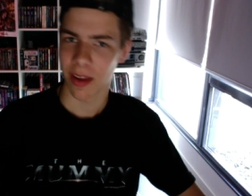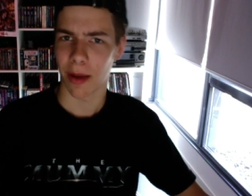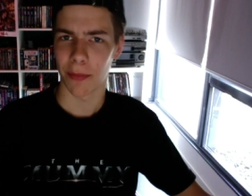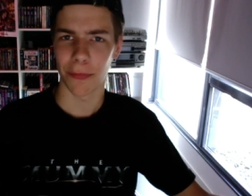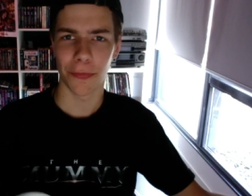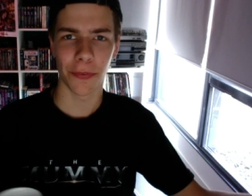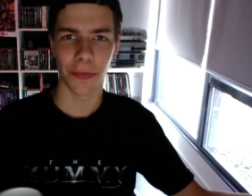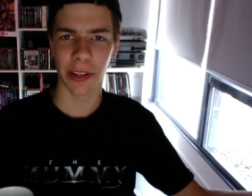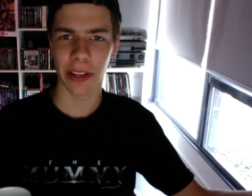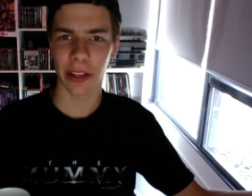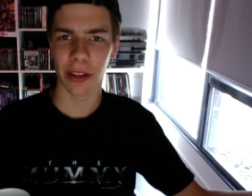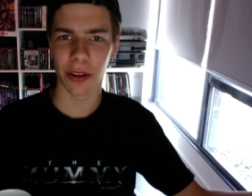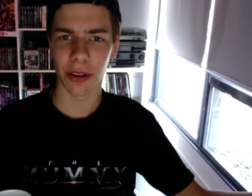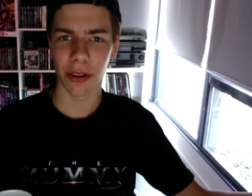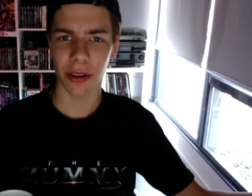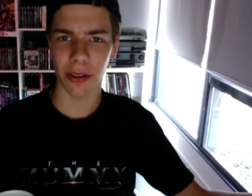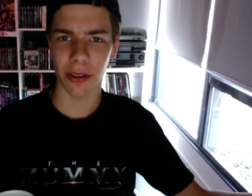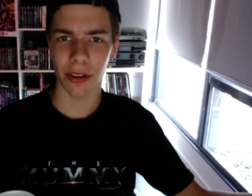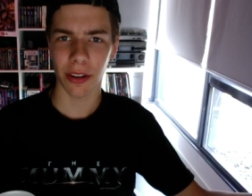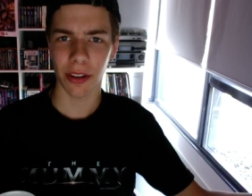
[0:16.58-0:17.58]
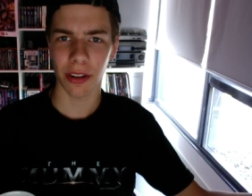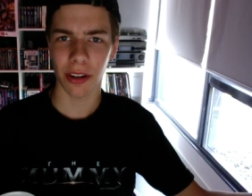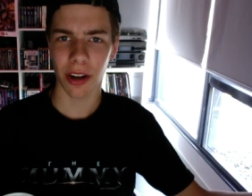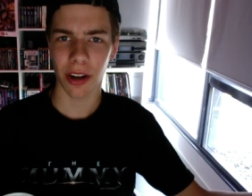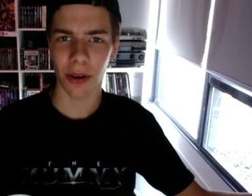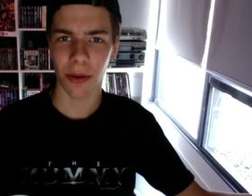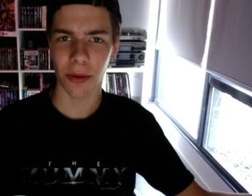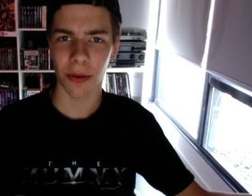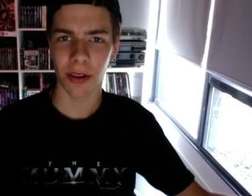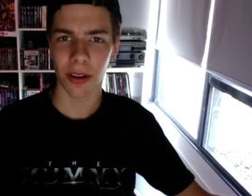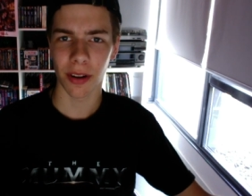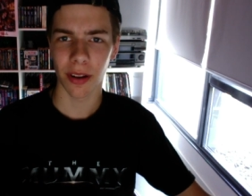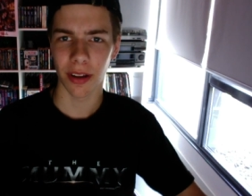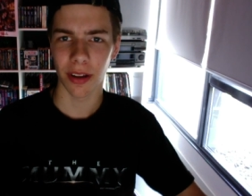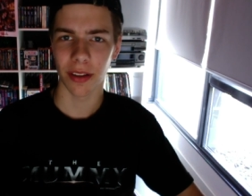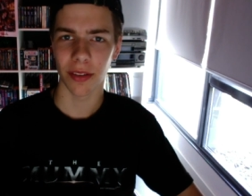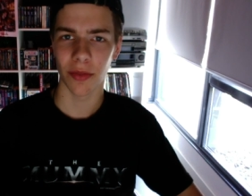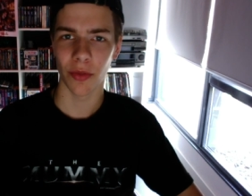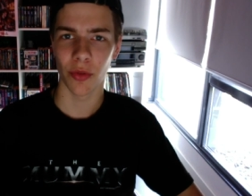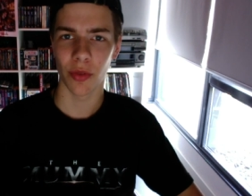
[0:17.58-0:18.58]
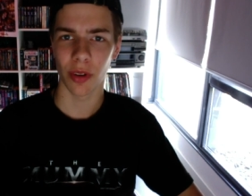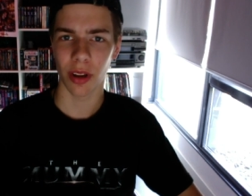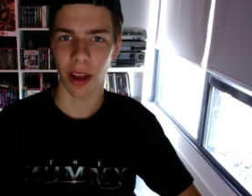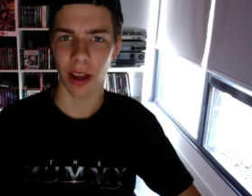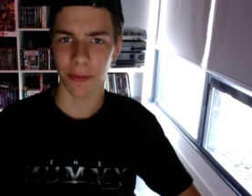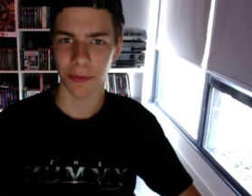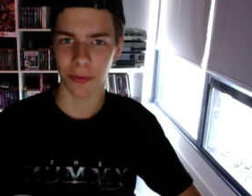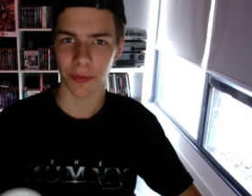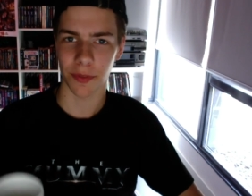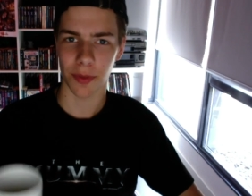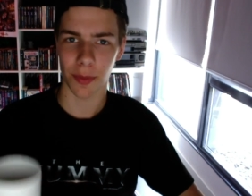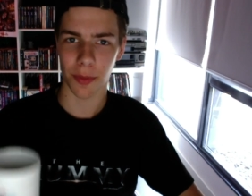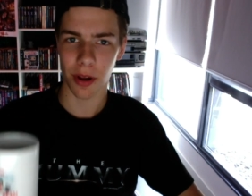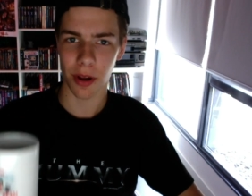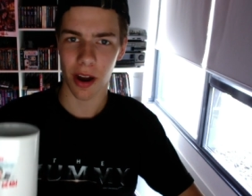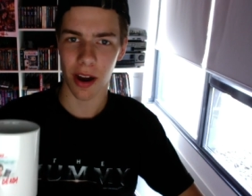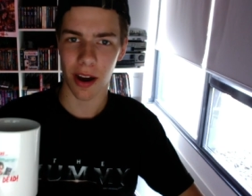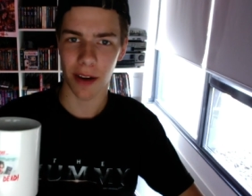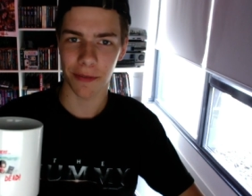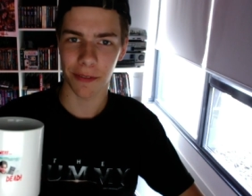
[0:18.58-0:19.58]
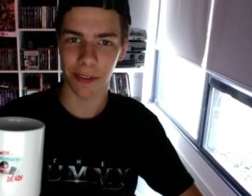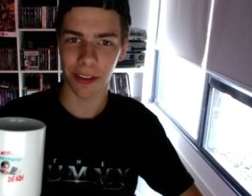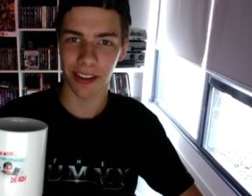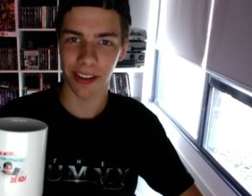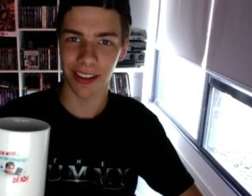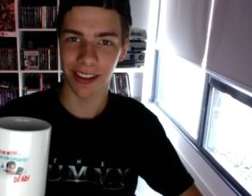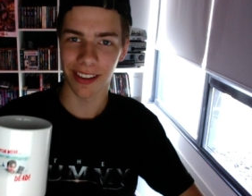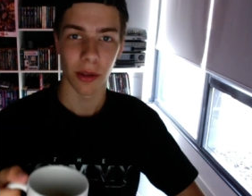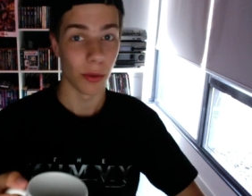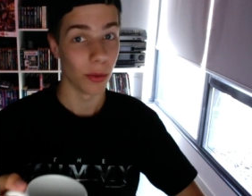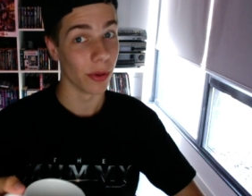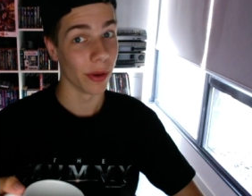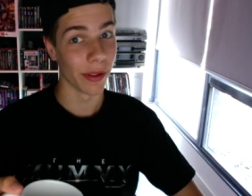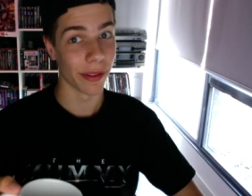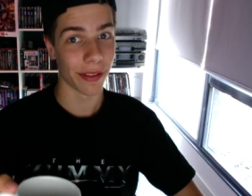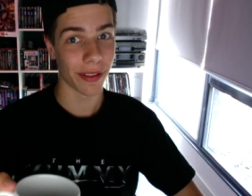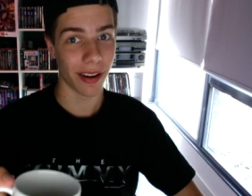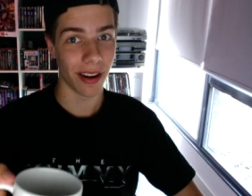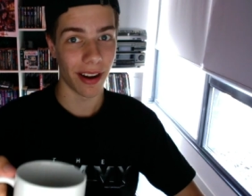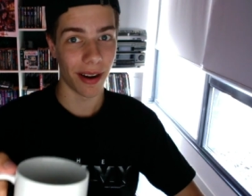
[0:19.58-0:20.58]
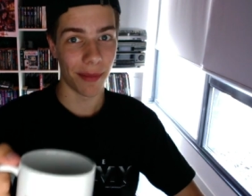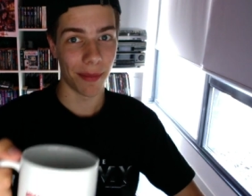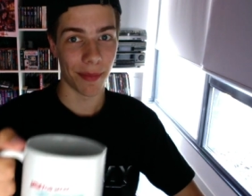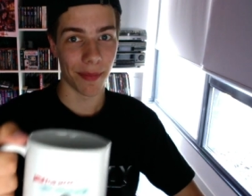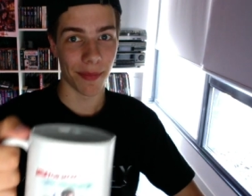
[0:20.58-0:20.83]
feeling good, you know. Drink, have some coffee with uh,